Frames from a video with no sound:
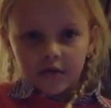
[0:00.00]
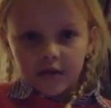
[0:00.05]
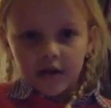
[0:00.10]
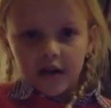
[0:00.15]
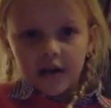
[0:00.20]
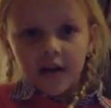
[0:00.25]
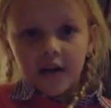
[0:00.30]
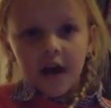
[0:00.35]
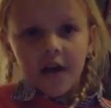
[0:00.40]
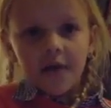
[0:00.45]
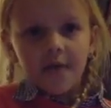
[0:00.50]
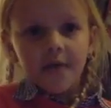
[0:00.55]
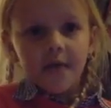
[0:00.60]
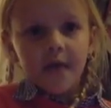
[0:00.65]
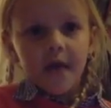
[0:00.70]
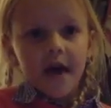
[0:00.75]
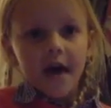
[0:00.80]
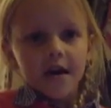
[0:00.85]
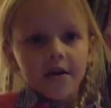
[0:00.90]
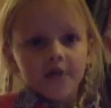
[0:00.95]
Yes, and hmm.
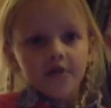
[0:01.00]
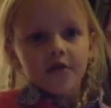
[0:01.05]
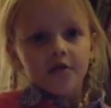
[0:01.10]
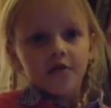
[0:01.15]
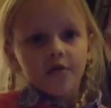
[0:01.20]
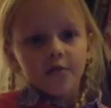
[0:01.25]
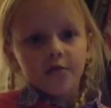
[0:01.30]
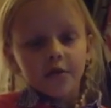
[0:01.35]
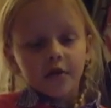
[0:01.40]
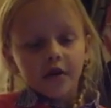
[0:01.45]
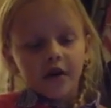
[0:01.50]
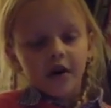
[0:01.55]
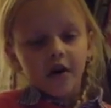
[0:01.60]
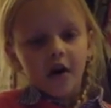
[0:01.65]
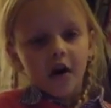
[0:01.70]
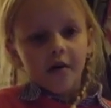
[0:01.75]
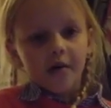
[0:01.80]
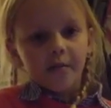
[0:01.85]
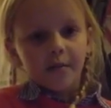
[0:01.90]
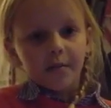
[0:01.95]
then mm. you put it
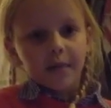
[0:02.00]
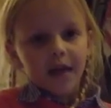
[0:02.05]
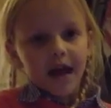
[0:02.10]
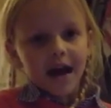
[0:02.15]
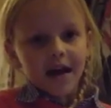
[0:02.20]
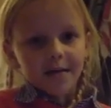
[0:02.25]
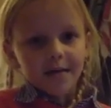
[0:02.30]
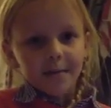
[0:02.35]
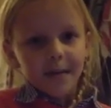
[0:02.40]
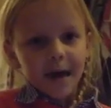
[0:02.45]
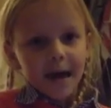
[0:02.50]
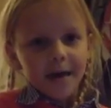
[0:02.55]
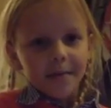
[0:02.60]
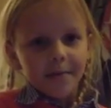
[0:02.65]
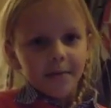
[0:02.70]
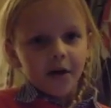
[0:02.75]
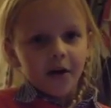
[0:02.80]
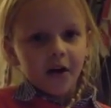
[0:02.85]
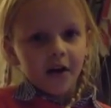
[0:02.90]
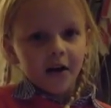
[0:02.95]
on black
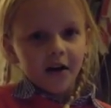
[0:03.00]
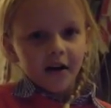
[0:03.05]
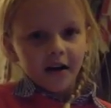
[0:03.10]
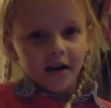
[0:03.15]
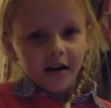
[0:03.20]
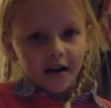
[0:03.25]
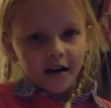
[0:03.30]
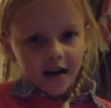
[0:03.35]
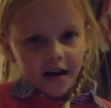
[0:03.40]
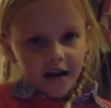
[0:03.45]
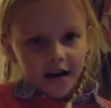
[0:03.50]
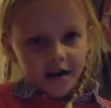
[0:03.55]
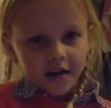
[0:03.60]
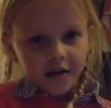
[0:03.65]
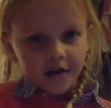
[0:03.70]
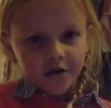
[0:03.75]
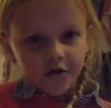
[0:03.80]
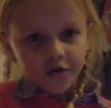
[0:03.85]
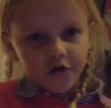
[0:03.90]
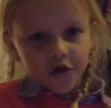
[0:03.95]
paper,
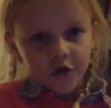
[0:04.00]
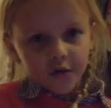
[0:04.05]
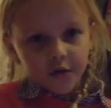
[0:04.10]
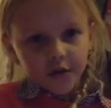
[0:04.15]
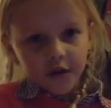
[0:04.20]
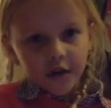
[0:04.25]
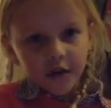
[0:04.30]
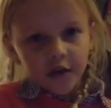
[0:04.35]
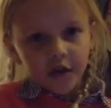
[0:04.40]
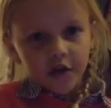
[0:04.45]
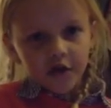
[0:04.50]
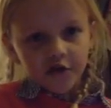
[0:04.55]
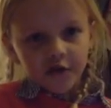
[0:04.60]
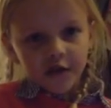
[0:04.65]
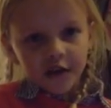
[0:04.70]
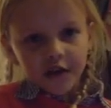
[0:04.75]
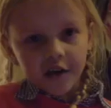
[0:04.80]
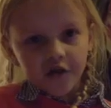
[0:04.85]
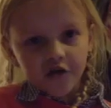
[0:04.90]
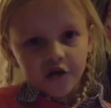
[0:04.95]
and you show it to the
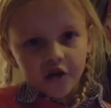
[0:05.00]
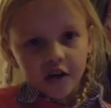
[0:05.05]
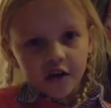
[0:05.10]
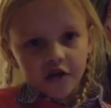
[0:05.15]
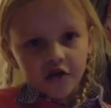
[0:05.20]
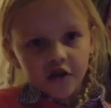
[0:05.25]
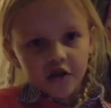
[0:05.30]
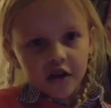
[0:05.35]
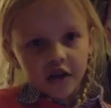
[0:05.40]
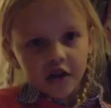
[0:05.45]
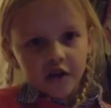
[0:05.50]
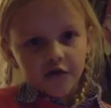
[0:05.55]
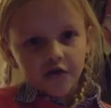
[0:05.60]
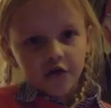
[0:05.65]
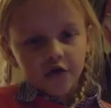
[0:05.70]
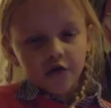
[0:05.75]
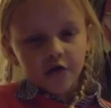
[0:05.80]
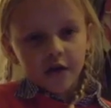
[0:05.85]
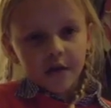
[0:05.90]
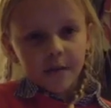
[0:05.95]
teacher, and she gives
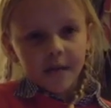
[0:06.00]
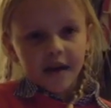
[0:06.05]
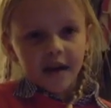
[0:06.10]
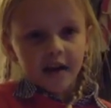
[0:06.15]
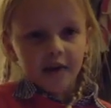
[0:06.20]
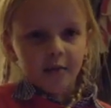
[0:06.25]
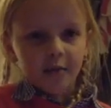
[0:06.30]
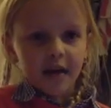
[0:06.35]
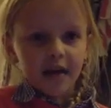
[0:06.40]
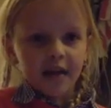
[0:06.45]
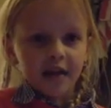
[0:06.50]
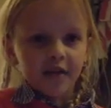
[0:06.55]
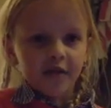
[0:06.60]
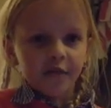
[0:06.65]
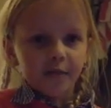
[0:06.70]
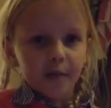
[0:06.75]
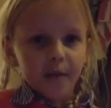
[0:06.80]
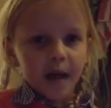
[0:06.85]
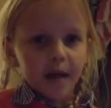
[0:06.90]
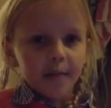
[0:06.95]
you some expensive
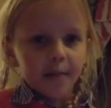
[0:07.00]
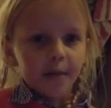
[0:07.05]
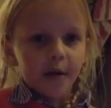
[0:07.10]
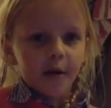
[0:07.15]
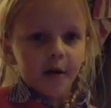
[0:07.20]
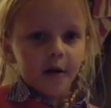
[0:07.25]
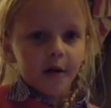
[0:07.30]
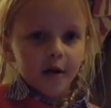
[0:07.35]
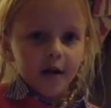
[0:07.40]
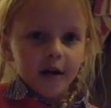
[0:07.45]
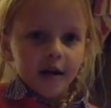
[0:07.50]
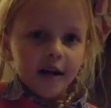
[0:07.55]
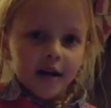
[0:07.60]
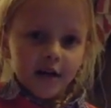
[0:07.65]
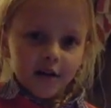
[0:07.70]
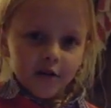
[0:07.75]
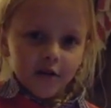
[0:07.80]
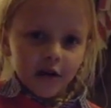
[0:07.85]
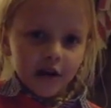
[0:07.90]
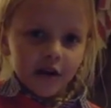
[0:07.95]
paper,
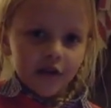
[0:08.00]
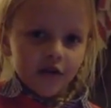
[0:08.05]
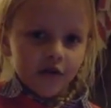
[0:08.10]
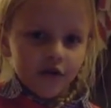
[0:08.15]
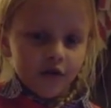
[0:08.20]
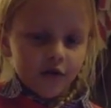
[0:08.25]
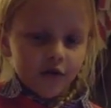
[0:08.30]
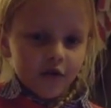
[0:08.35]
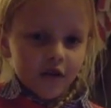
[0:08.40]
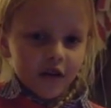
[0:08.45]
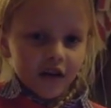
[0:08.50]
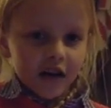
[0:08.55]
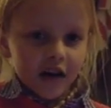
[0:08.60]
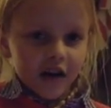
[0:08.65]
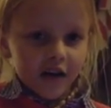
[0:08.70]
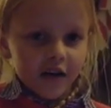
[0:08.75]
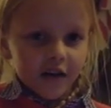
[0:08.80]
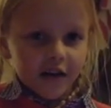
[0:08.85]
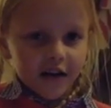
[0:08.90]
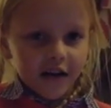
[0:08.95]
and you can choose a
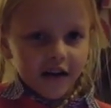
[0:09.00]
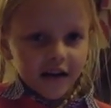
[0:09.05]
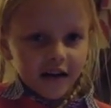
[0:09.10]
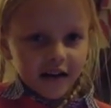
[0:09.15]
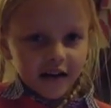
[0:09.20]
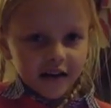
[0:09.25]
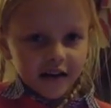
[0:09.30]
color.